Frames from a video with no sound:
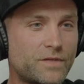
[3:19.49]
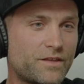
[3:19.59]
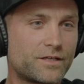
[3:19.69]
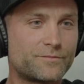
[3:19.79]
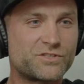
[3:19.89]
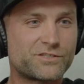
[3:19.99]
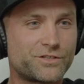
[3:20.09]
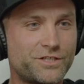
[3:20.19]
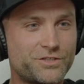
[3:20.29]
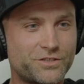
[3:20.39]
I think I'm just a good
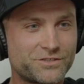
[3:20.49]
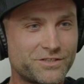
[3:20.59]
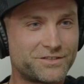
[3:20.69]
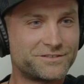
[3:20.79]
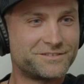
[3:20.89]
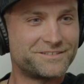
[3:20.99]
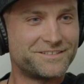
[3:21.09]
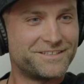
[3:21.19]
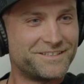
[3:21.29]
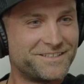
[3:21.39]
teacher, so
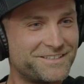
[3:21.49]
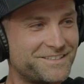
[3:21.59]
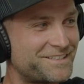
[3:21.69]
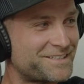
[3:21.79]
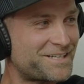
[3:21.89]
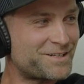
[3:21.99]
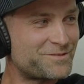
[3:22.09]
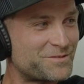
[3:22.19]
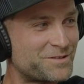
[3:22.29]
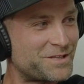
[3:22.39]
I kind of
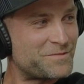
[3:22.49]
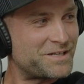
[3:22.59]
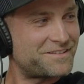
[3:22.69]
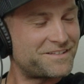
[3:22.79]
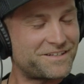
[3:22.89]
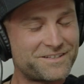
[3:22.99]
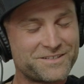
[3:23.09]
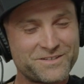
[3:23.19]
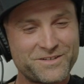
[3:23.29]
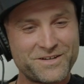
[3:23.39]
limited
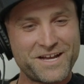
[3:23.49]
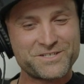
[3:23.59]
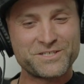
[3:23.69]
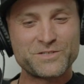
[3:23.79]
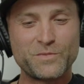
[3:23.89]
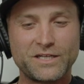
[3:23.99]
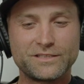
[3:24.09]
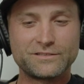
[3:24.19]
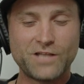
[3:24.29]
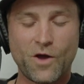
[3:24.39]
their actions. But
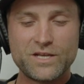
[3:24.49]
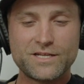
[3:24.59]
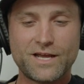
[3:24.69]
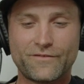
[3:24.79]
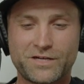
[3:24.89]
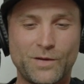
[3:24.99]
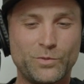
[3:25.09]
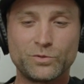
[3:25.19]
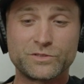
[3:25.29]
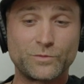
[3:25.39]
no, we did have a couple.
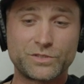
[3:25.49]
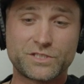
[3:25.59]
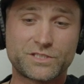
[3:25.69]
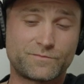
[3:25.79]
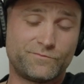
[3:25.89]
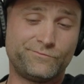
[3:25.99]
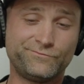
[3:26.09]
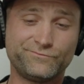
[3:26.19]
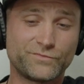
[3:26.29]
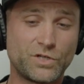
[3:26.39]
It was more just
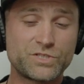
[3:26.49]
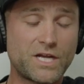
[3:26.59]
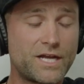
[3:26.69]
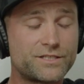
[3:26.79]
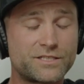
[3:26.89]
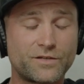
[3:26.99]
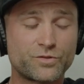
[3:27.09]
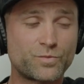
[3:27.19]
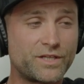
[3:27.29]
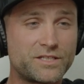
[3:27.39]
low sides, and it was
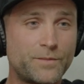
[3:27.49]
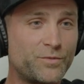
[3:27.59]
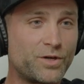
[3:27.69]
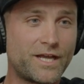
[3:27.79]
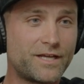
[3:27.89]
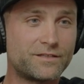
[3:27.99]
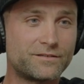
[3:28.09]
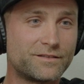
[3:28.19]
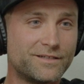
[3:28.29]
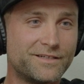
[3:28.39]
when they dipped their head and
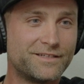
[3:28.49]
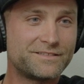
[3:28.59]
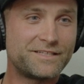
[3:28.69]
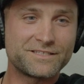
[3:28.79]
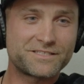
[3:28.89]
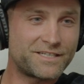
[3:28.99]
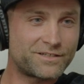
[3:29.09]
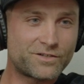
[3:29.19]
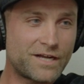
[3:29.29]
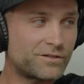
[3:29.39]
didn't sit
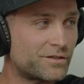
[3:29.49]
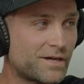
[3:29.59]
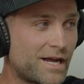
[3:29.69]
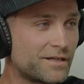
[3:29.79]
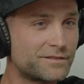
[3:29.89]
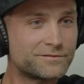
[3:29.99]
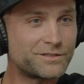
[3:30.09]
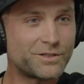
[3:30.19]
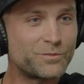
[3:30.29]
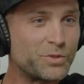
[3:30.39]
crack on crack,
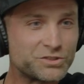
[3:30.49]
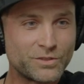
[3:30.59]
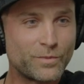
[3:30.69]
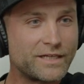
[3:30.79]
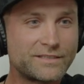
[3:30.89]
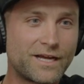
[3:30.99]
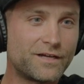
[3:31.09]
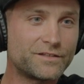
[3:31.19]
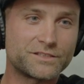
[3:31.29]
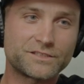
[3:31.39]
and push the bike down.
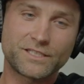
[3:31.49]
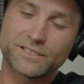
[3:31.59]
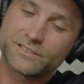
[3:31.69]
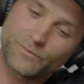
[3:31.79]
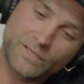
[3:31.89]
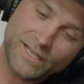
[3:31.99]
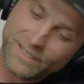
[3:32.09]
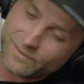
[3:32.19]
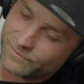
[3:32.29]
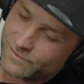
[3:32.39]
They just kind of dipped the head
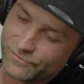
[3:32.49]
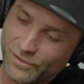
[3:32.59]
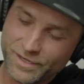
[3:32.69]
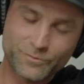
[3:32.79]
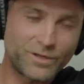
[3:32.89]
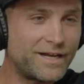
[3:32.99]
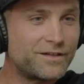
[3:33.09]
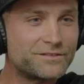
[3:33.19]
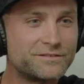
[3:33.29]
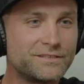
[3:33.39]
and the front end went out, and